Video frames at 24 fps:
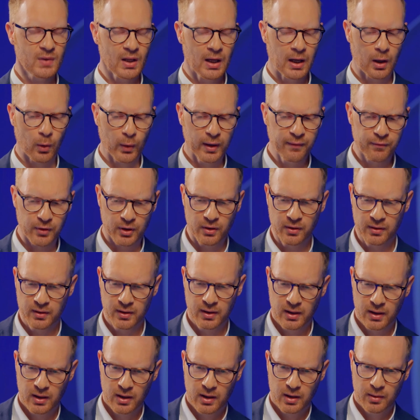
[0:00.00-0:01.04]
However,
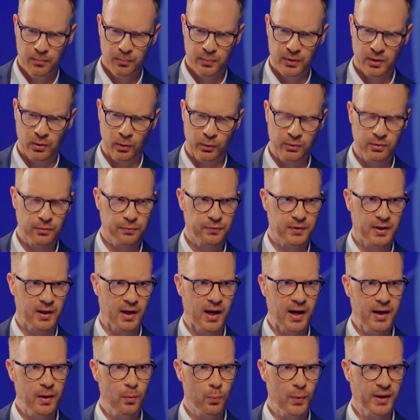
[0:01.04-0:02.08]
because of the
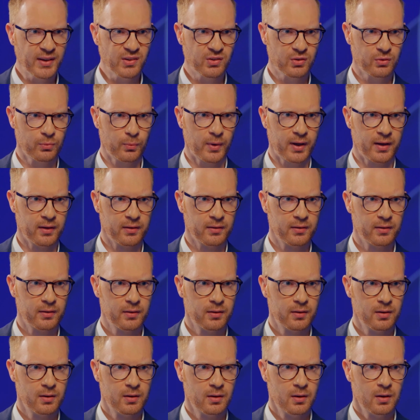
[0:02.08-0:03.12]
high wet strength
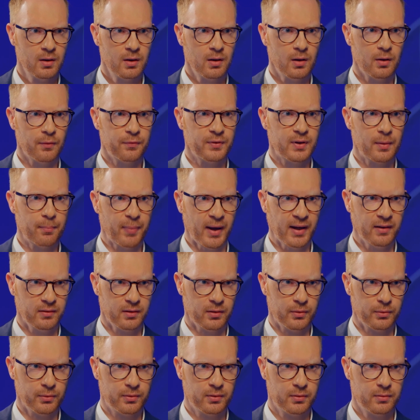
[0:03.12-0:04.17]
of the
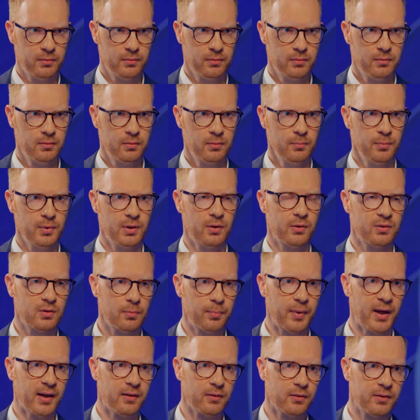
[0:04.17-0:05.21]
banknote, because the
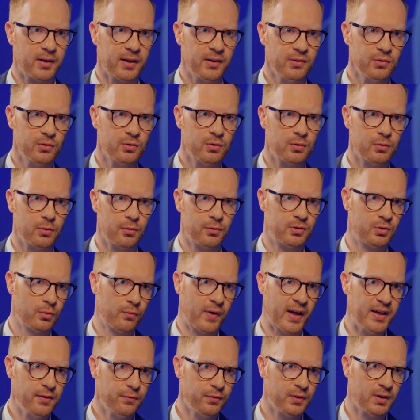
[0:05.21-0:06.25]
banknote has to
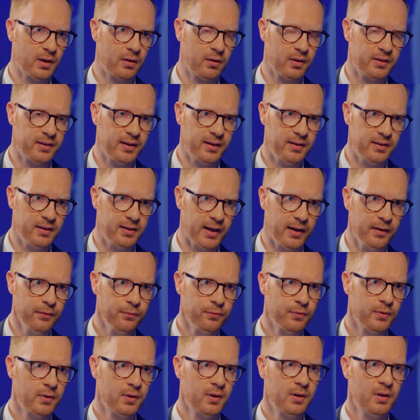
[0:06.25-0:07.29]
survive in our daily life,
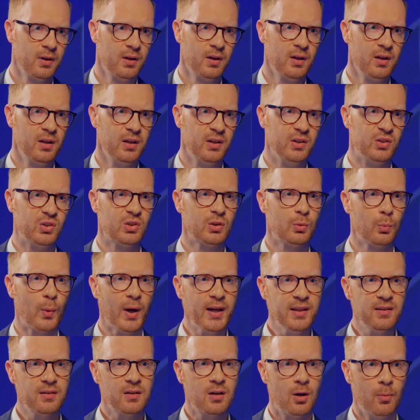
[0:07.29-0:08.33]
it's
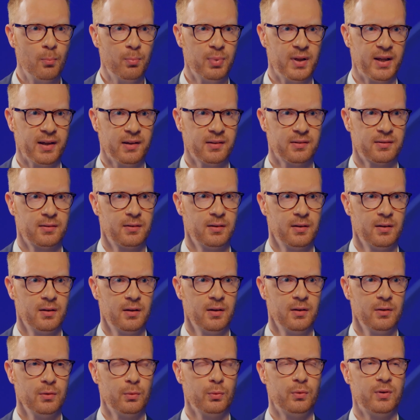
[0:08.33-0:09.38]
quite complex
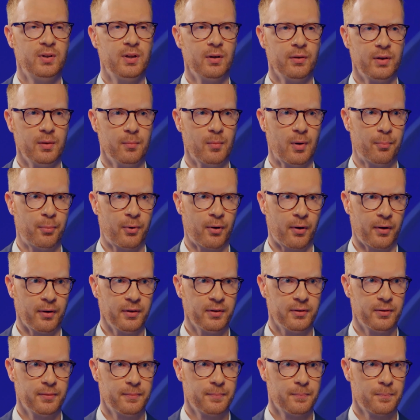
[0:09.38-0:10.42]
to tear them
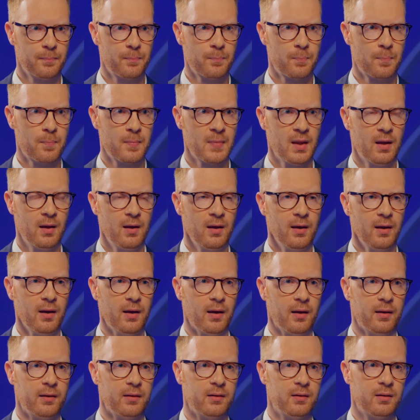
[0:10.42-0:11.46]
apart.
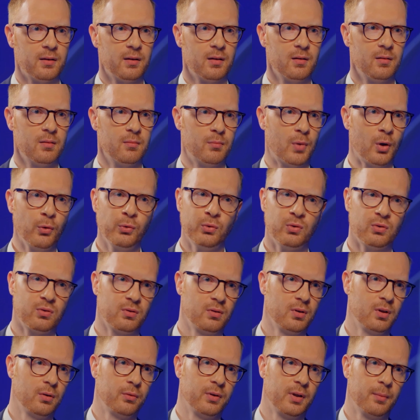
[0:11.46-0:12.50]
And most
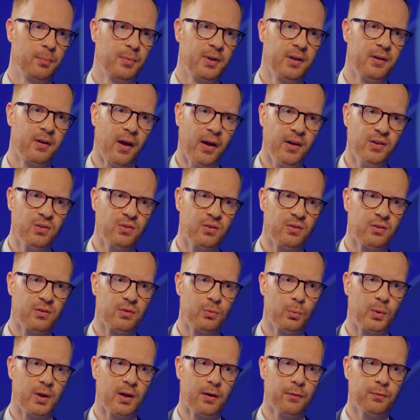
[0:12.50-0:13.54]
known applications
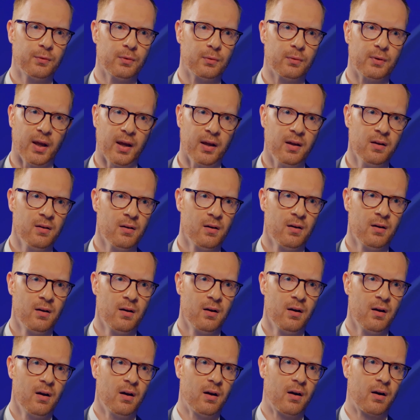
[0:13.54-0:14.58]
we have today
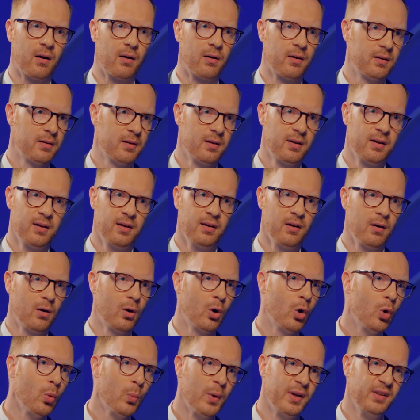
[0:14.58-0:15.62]
are
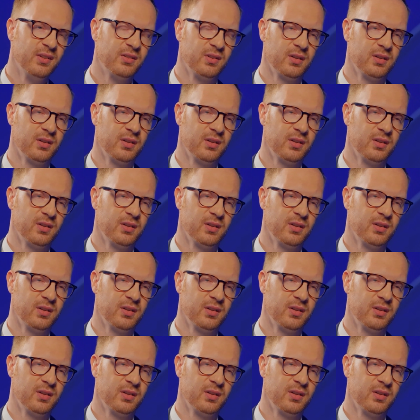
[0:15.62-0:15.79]
always